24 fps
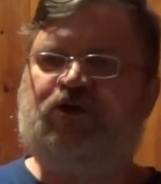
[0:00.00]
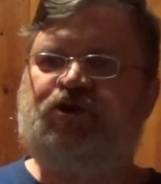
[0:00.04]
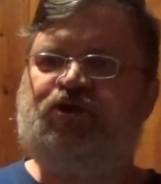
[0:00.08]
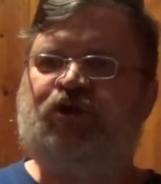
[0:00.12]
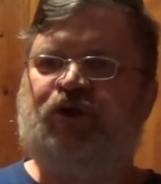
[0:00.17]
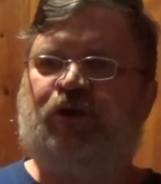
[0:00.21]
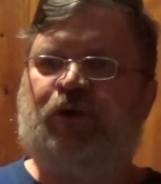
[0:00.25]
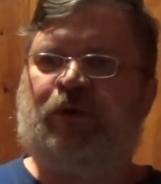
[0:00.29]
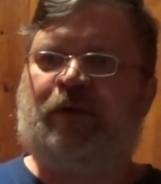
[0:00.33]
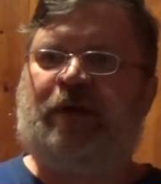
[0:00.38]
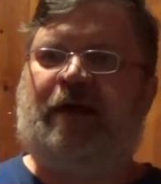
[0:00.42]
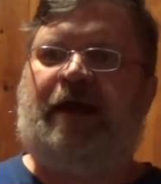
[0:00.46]

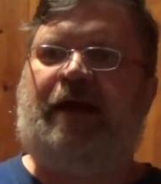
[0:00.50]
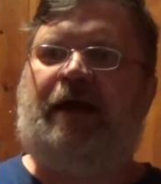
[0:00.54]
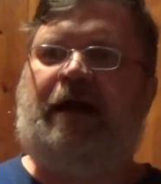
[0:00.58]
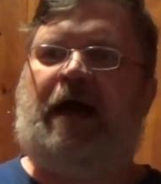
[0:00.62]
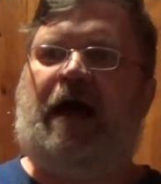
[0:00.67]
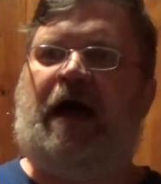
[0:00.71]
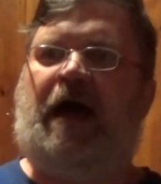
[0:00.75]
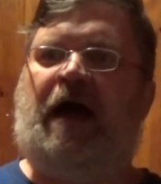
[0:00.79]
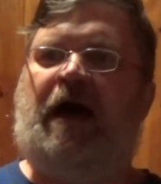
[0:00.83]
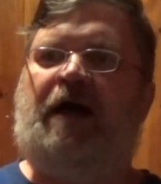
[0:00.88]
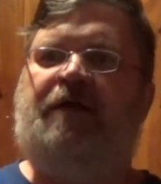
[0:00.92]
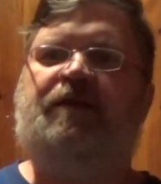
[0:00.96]
during
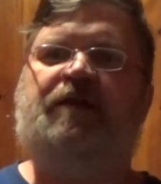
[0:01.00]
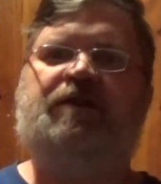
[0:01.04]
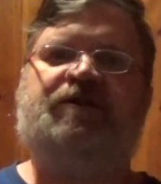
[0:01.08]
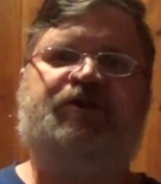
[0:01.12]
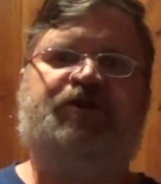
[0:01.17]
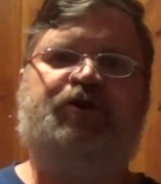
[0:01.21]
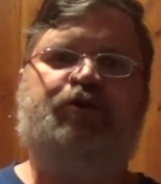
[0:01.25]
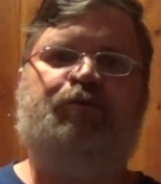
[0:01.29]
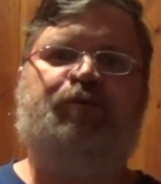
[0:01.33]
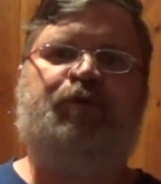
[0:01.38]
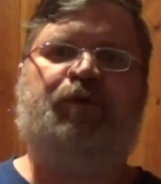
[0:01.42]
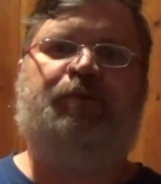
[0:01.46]
the
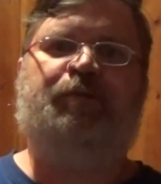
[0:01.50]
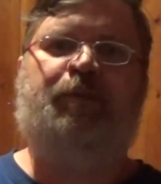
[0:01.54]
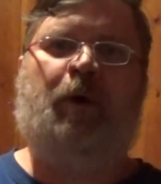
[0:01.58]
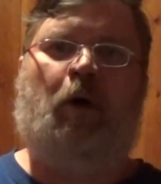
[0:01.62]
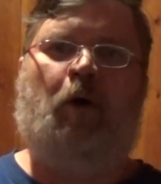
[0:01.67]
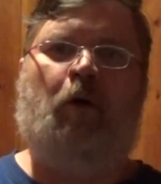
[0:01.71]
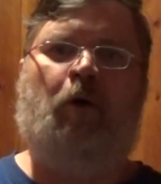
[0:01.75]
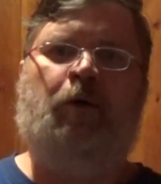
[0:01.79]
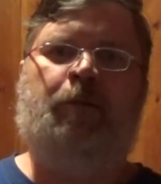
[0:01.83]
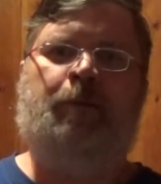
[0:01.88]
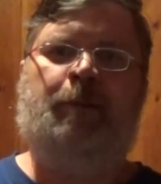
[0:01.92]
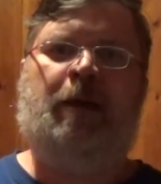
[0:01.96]
Super
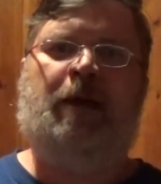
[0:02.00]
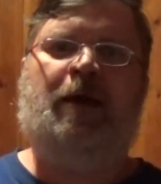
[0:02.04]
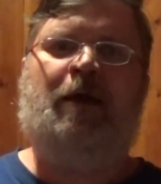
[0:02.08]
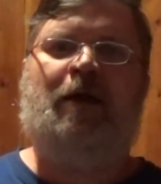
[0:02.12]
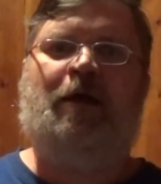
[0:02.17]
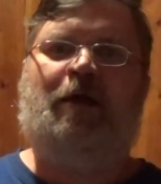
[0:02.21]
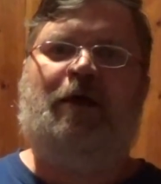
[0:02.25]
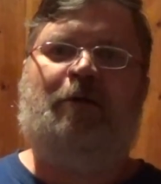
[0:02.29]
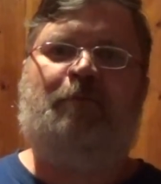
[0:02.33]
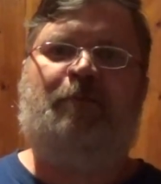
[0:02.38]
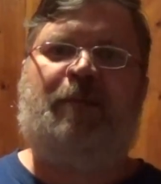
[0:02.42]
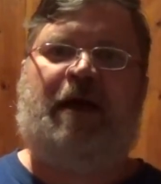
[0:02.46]
Bowl,
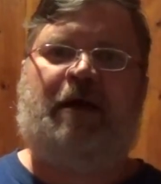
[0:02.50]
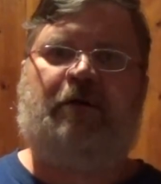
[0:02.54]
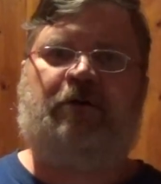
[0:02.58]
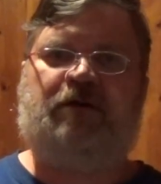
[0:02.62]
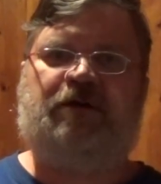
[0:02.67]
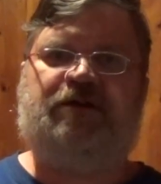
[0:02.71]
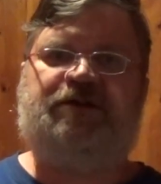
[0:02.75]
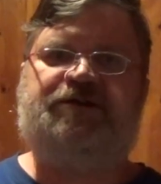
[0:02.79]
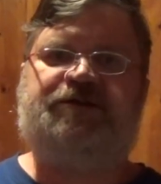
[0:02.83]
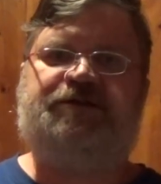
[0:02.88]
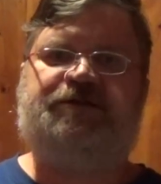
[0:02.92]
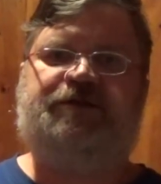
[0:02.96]

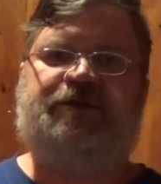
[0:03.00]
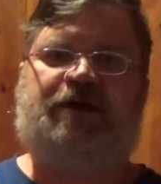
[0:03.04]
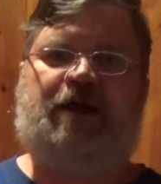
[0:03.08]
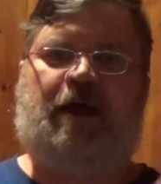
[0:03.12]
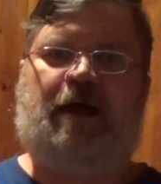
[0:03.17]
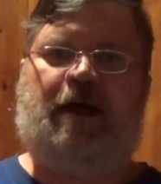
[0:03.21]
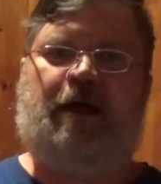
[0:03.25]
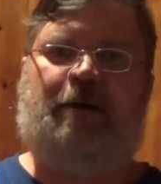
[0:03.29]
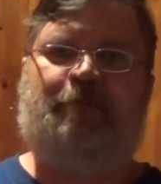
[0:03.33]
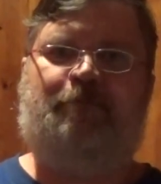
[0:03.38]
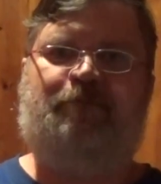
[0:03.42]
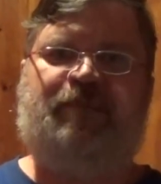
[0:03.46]
America's
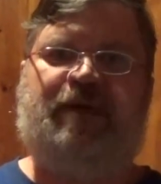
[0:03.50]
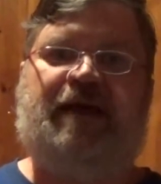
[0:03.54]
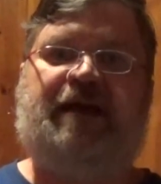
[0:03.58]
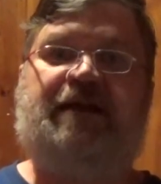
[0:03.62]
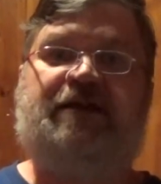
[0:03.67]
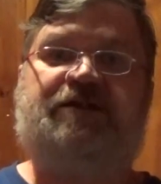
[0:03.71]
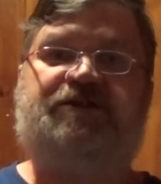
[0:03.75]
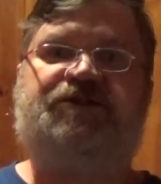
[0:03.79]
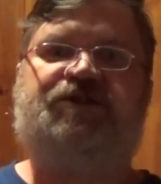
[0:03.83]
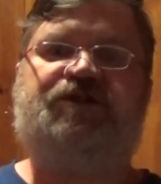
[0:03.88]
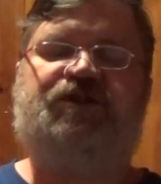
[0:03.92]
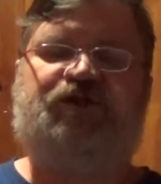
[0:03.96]

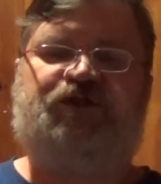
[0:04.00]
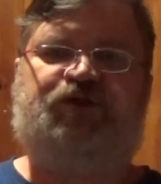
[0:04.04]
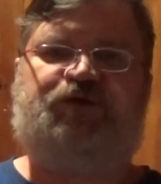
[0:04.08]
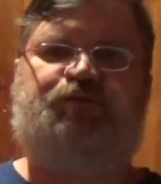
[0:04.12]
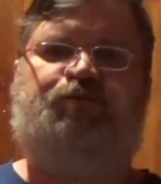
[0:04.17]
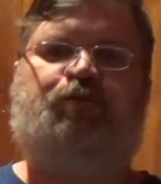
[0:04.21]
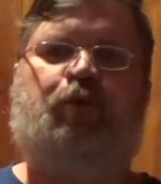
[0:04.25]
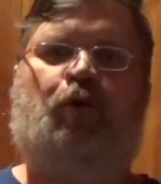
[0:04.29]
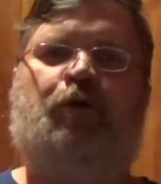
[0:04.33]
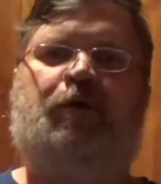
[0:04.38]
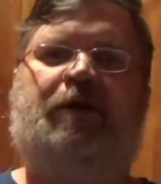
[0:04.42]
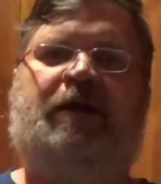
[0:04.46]
biggest
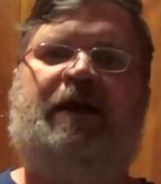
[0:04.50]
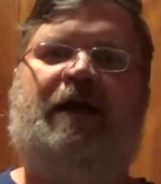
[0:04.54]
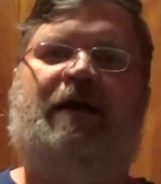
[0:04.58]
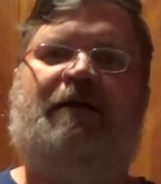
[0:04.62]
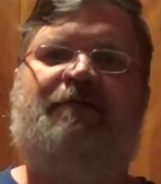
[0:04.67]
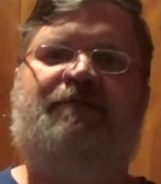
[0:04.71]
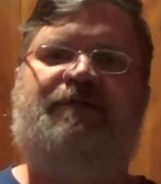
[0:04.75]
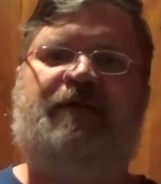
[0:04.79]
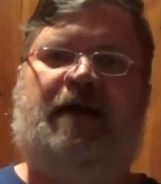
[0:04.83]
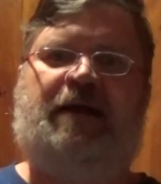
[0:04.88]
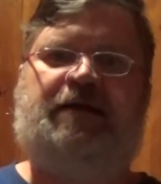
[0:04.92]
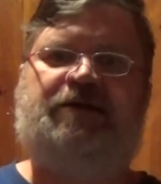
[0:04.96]
sporting
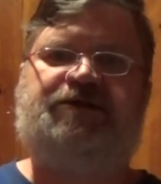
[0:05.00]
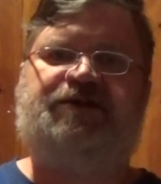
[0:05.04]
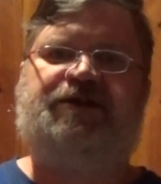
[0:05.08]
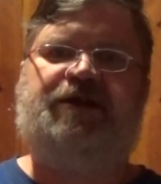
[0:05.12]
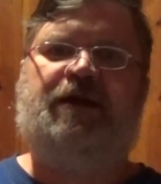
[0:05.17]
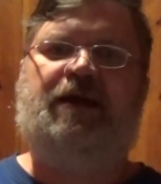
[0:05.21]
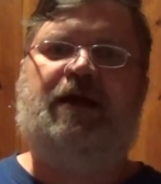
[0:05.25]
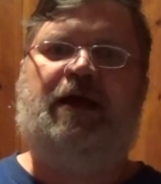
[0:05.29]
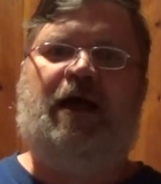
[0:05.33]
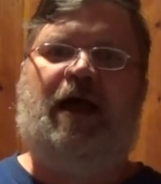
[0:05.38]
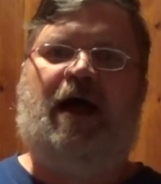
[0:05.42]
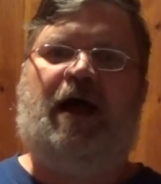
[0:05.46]
event.
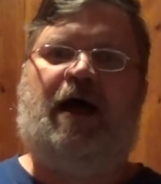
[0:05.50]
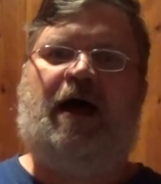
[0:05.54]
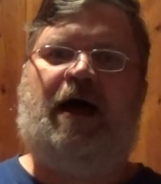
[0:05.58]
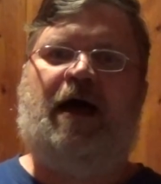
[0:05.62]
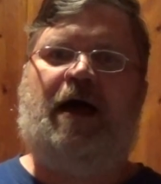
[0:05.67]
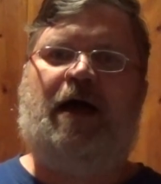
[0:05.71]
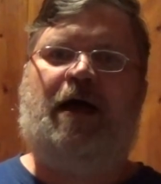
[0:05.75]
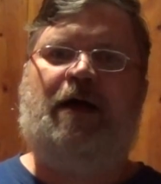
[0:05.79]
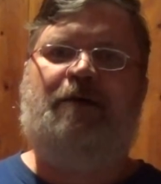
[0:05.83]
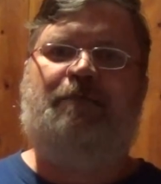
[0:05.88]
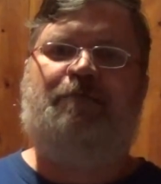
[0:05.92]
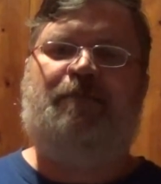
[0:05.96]

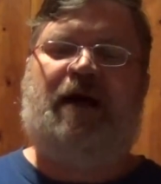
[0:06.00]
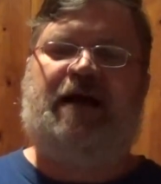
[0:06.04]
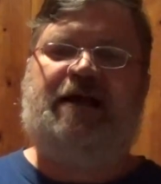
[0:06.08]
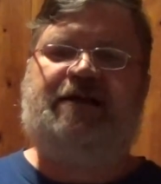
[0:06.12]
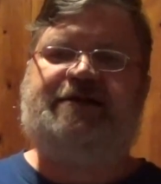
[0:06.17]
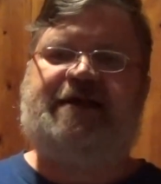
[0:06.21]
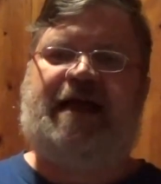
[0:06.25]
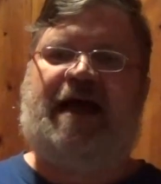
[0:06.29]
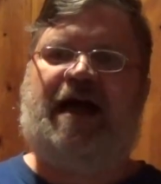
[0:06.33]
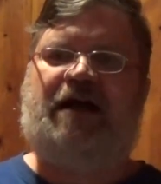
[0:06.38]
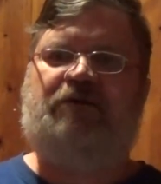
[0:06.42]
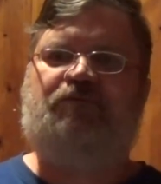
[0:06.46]
My
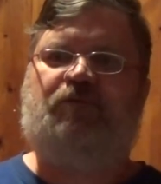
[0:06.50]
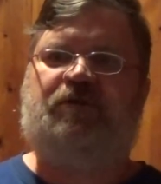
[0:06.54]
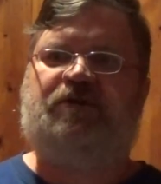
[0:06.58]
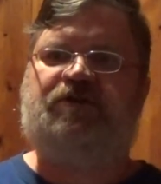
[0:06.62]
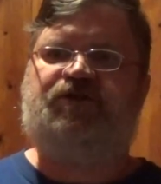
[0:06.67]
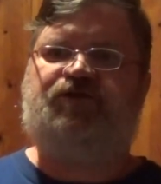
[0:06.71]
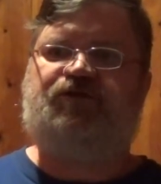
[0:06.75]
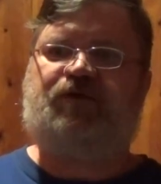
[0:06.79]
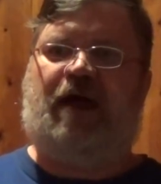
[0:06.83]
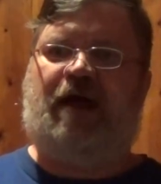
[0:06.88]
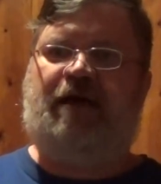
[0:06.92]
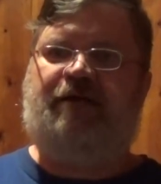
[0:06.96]
dad
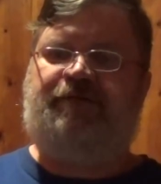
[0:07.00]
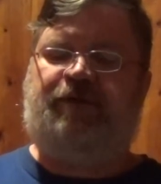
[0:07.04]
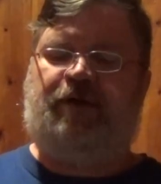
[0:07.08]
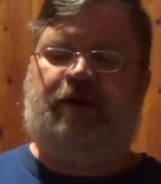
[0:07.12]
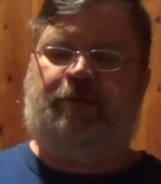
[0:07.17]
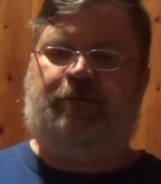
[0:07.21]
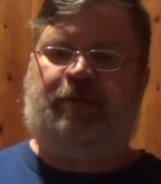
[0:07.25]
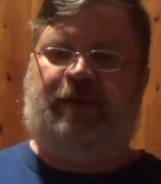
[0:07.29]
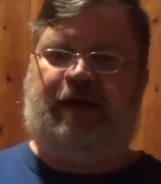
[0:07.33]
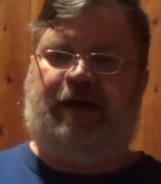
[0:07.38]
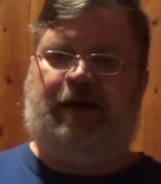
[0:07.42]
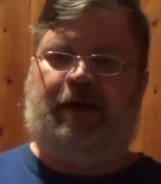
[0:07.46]
was
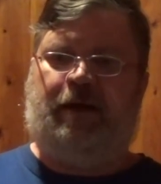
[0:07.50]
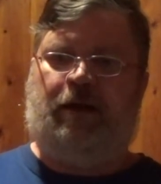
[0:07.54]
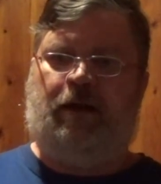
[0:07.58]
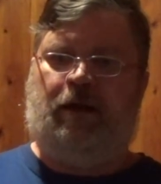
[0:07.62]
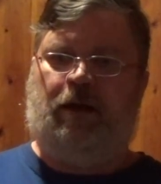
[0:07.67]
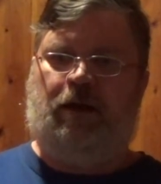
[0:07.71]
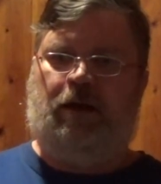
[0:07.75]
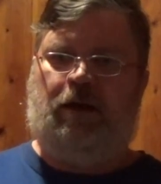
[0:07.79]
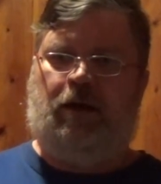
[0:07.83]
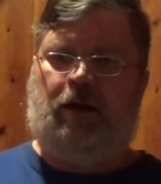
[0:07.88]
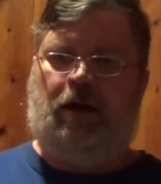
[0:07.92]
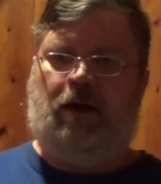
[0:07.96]
driving me,
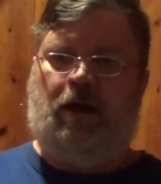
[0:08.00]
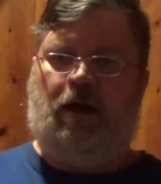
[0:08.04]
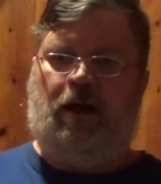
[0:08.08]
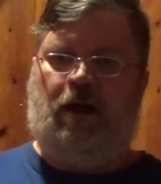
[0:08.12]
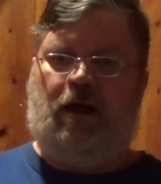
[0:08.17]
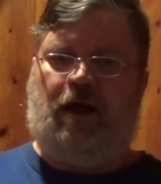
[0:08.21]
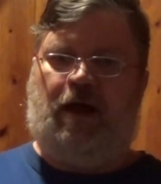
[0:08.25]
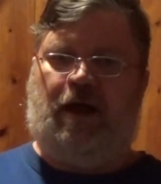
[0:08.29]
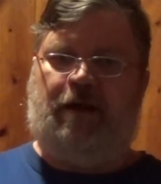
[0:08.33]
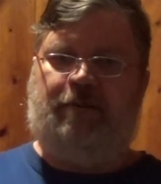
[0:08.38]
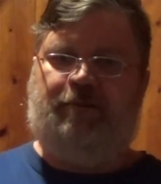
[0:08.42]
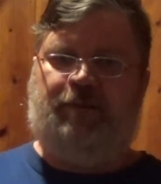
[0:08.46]

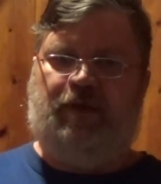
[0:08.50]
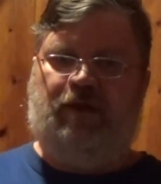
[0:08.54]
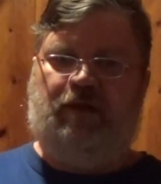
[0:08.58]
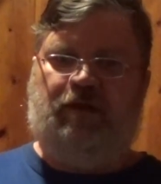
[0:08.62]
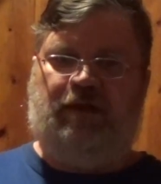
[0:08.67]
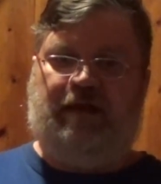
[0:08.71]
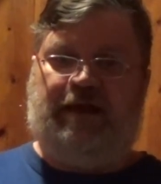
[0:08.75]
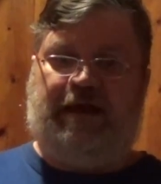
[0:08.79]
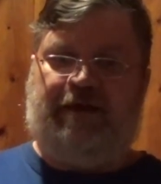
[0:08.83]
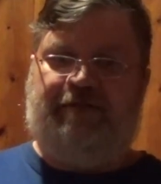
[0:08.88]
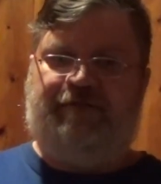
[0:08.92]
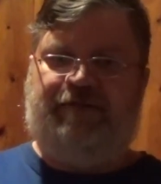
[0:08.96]
I
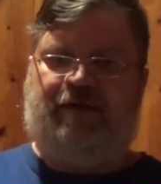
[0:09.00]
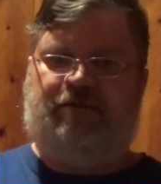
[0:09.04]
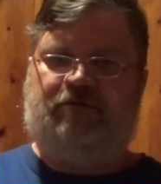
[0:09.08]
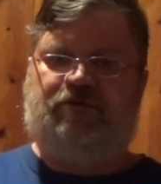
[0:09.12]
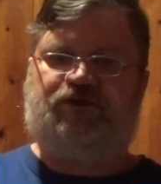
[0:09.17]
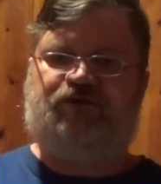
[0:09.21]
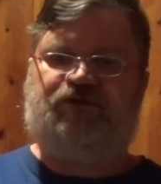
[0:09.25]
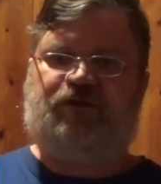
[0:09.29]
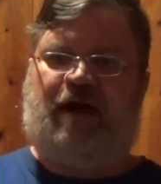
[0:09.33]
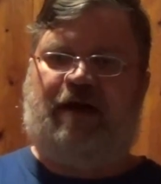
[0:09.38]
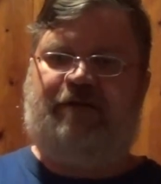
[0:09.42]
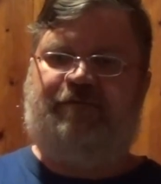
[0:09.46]
believe he
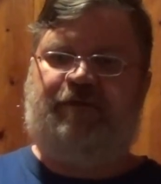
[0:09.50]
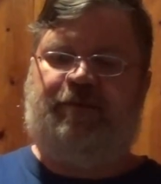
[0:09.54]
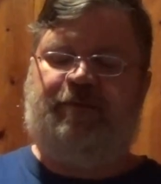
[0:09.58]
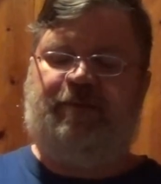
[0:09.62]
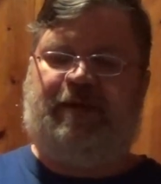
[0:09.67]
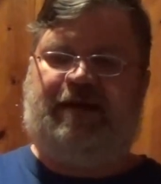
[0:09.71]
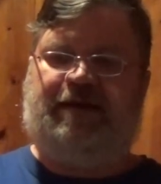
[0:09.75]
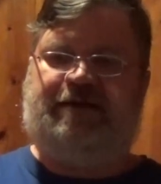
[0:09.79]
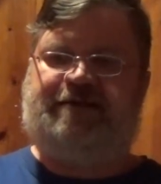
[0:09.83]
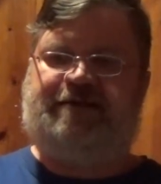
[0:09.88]
was driving me